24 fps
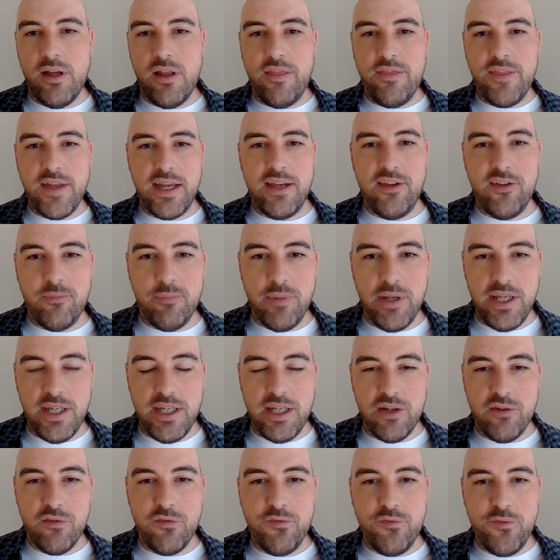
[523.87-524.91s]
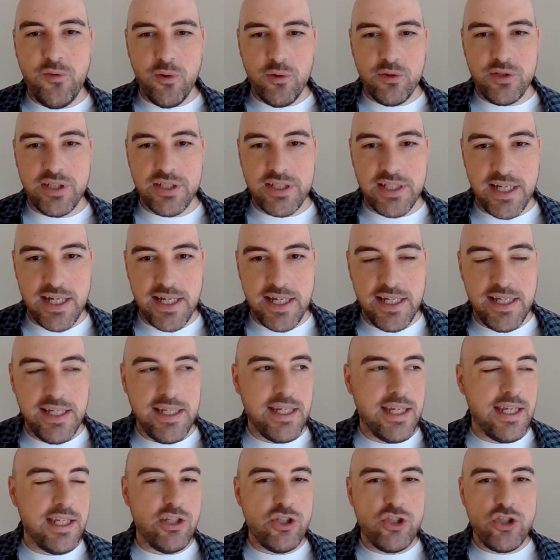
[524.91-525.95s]
That is me for
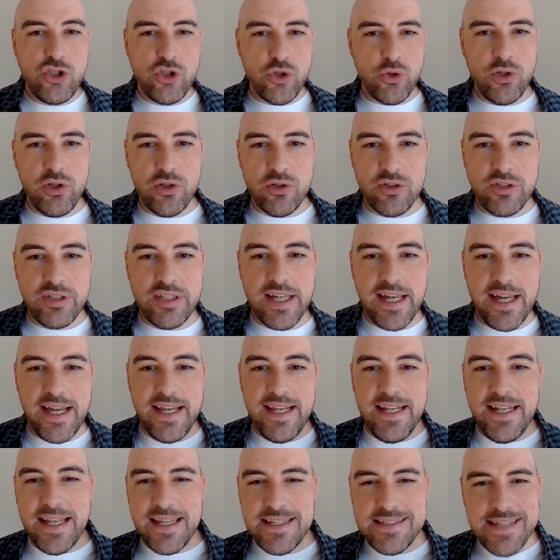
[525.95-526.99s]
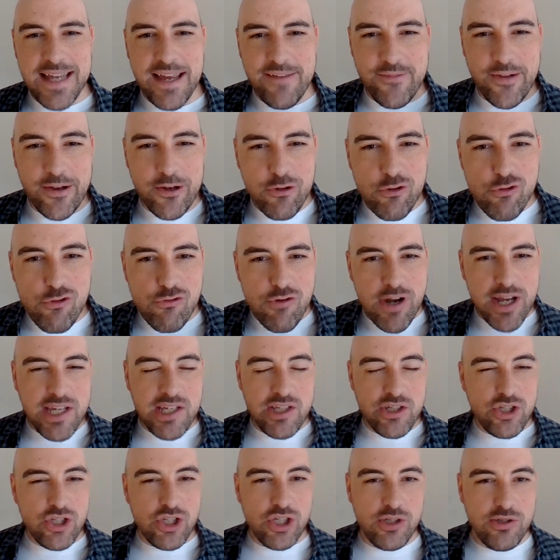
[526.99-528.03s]
today. Enjoy your day. Let's have a
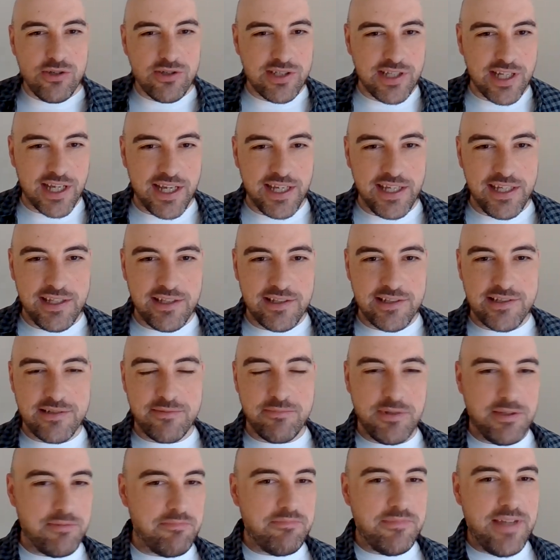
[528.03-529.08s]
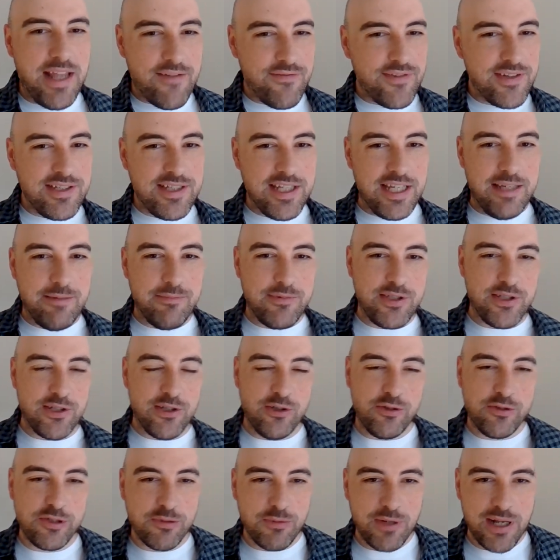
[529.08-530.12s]
great Tuesday because we never seem
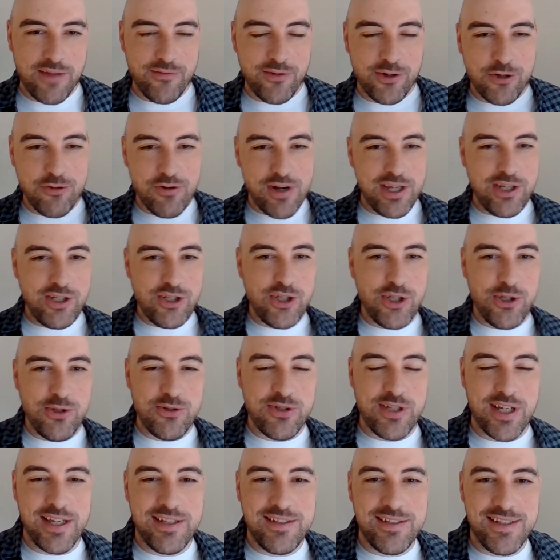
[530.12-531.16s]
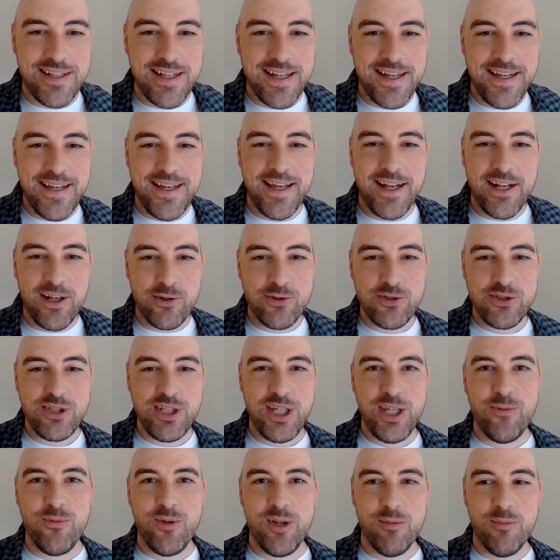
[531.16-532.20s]
to. So we'll have a great Tuesday today and I'll
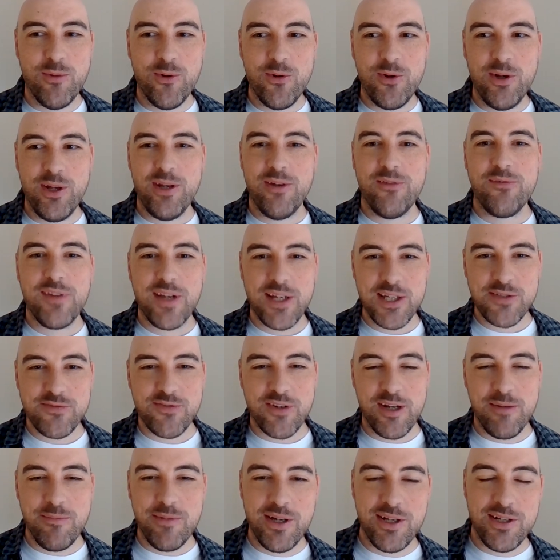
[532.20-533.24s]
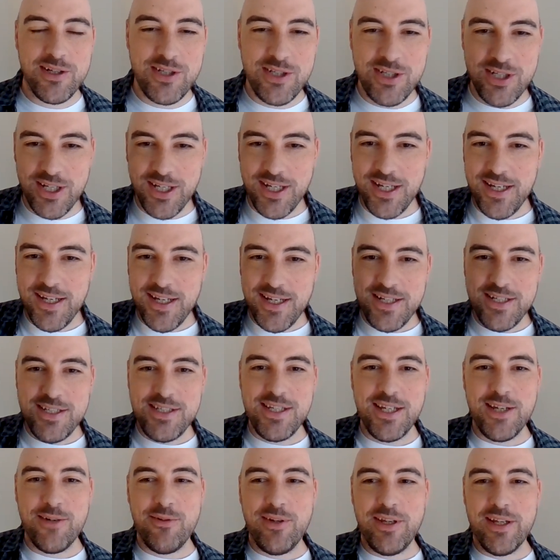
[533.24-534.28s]
see you in the morning. Thanks very much.
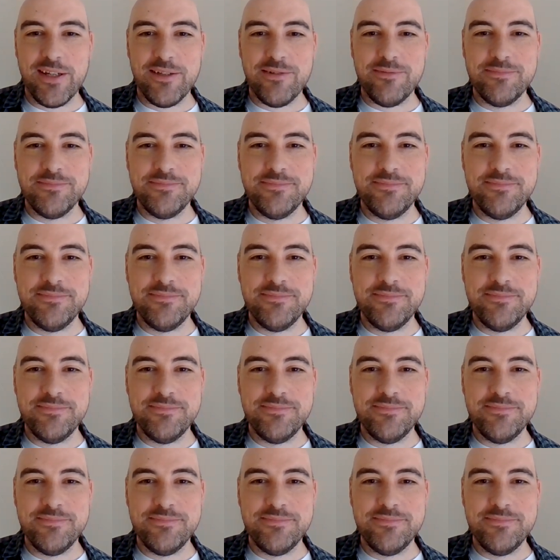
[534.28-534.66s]
Cheerio.